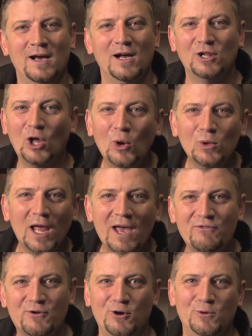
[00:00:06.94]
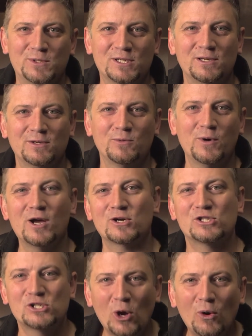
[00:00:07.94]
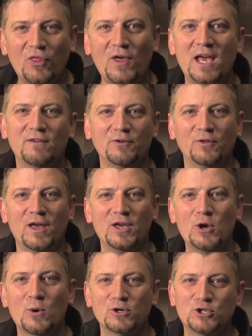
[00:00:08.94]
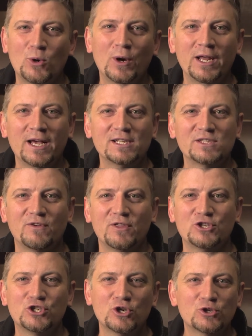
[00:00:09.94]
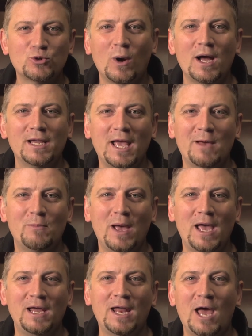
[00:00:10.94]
Hello, Life Groups. We are so thankful that you are joining us for the churchwide campaign,